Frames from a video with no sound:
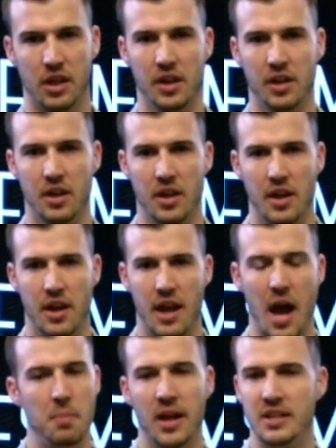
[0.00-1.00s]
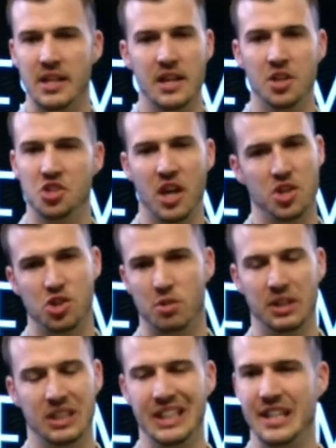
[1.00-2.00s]
Okay, I'm not saying to change
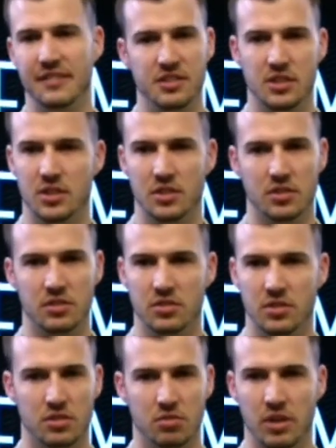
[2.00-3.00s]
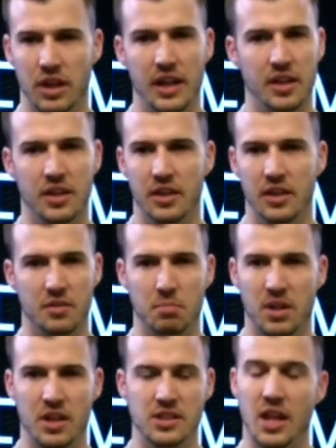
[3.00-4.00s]
your beliefs, right?
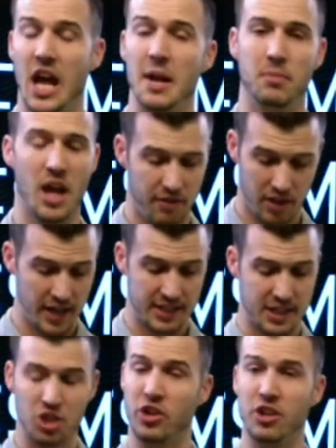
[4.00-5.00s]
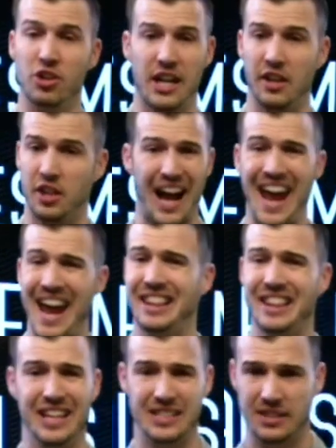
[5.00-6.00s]
Because a lot of, lot of, lot of sales trainers out there, I
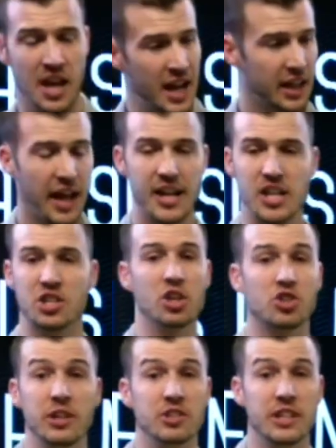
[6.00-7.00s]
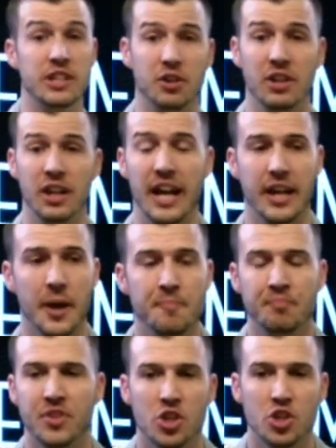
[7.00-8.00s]
hate this. A lot of sales trainers out there are like,
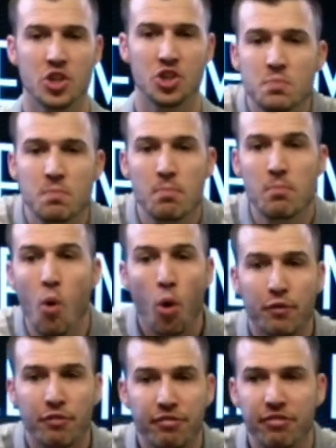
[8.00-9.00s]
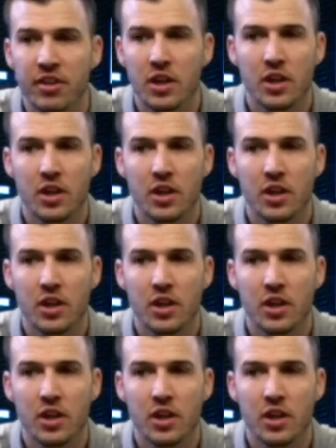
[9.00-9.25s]
just morph